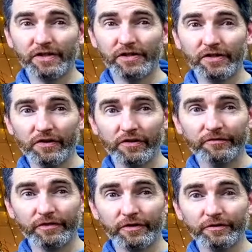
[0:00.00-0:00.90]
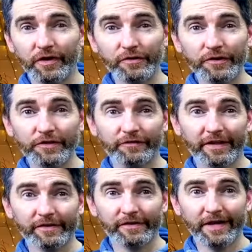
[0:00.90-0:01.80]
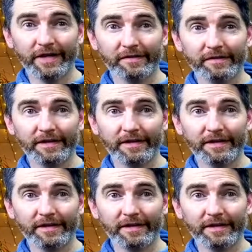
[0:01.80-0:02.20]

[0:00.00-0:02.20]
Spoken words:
just start off doing those 2 fingers there.